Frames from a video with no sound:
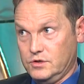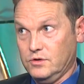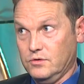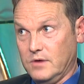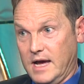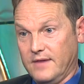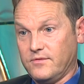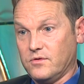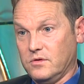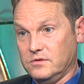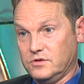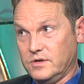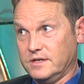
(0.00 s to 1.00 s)
to
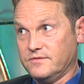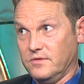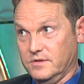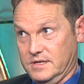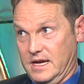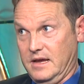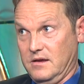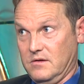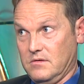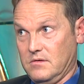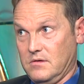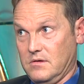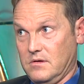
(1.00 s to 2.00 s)
after a stressful day,
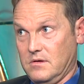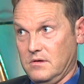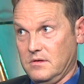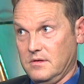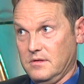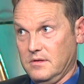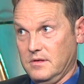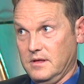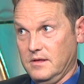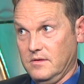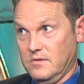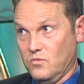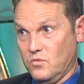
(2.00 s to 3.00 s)

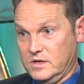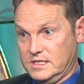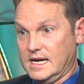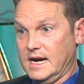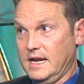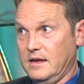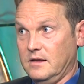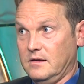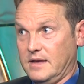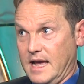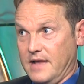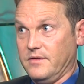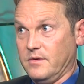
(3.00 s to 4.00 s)
reciting
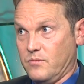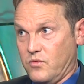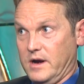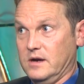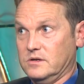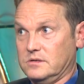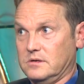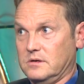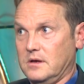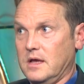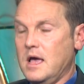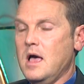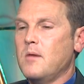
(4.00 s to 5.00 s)
Catholic prayers.
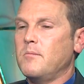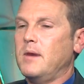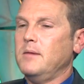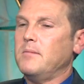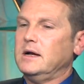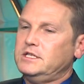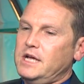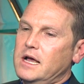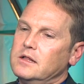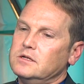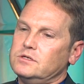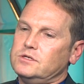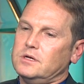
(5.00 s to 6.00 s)
Wow. My, my
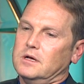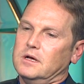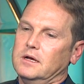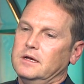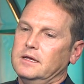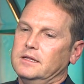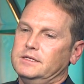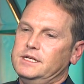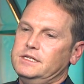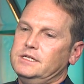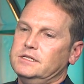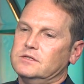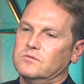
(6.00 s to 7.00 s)
challenge uh, in the
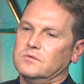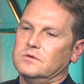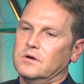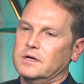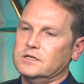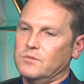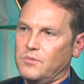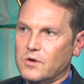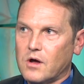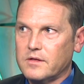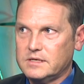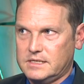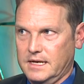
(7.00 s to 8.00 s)
teaching is, okay, so put
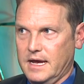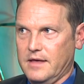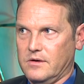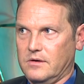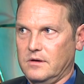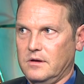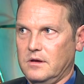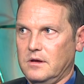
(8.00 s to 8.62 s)
all this together.